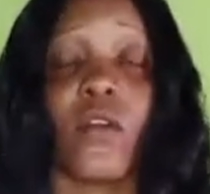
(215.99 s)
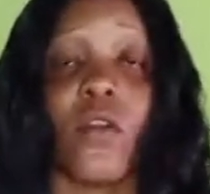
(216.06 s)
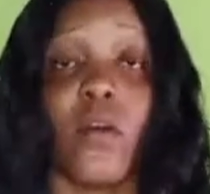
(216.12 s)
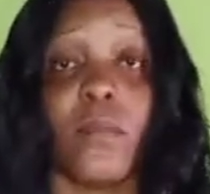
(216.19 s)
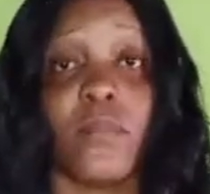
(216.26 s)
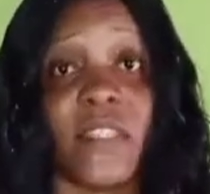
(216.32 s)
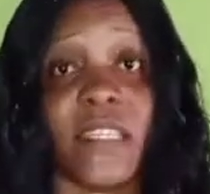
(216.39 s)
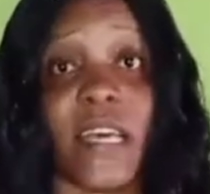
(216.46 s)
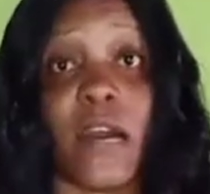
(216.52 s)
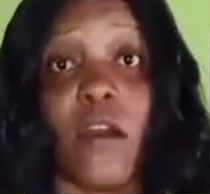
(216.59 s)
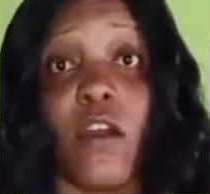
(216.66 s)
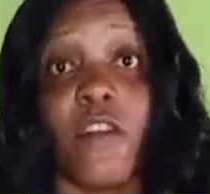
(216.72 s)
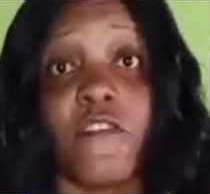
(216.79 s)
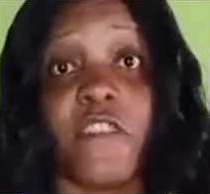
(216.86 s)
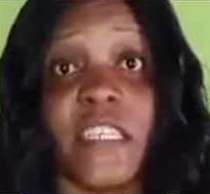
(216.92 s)
computer
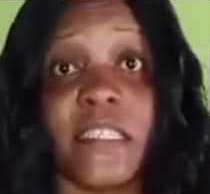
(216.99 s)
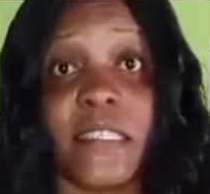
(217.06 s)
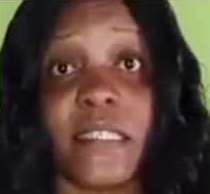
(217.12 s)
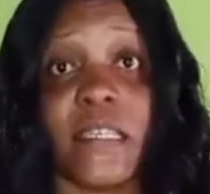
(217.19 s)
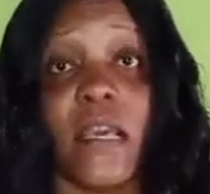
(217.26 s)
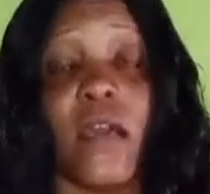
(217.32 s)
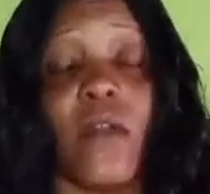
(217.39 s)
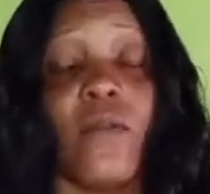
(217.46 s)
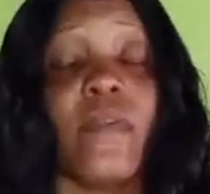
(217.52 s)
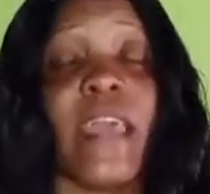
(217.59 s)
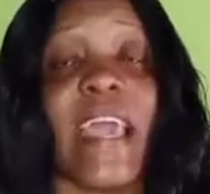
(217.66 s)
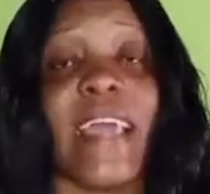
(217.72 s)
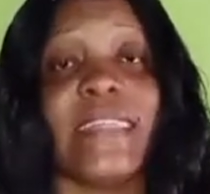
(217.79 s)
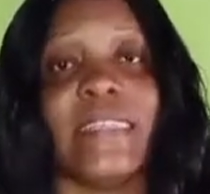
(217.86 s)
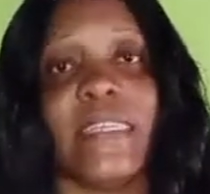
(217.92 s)
office
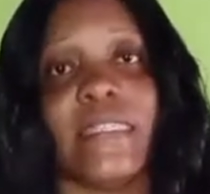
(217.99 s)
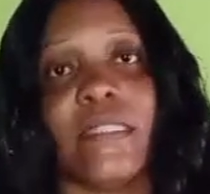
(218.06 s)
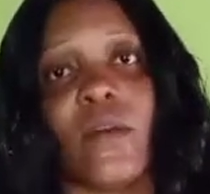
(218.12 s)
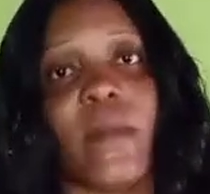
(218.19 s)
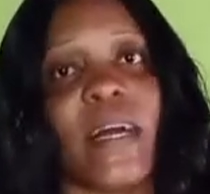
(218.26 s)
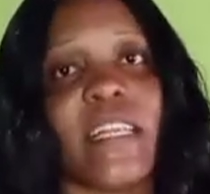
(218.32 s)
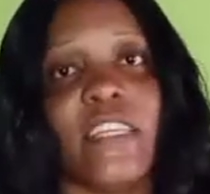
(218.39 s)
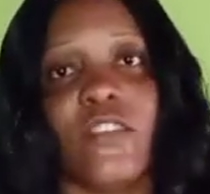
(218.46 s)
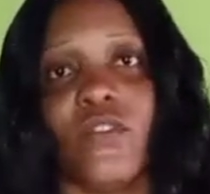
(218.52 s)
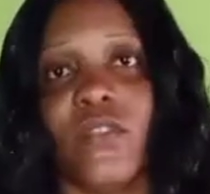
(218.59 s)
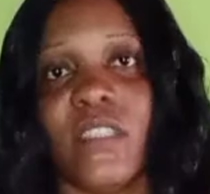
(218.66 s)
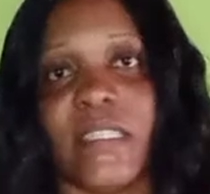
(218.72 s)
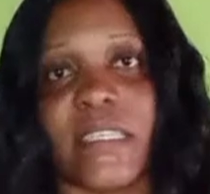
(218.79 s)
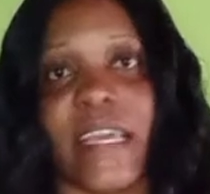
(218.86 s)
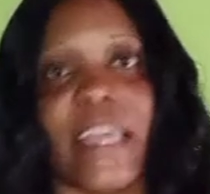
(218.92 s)
where they normally do
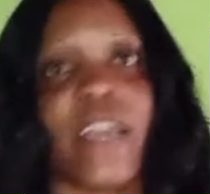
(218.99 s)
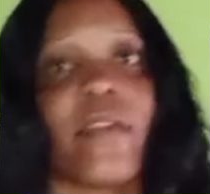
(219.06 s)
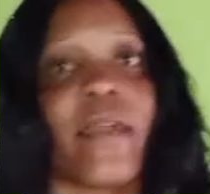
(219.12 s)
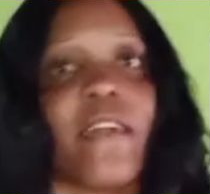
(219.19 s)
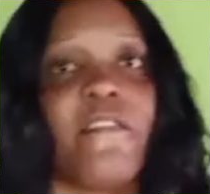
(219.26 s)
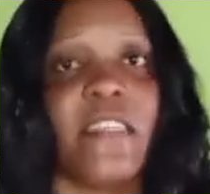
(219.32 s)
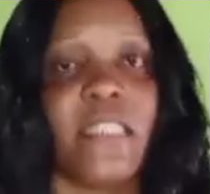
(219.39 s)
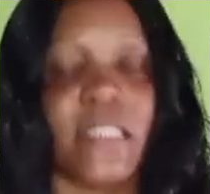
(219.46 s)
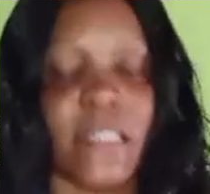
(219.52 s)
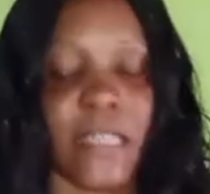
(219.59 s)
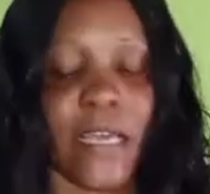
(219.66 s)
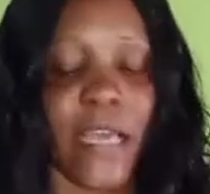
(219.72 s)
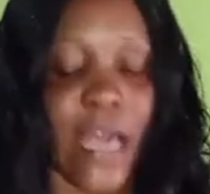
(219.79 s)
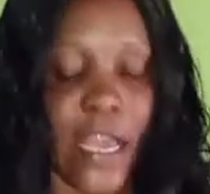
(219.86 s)
design, graphic design,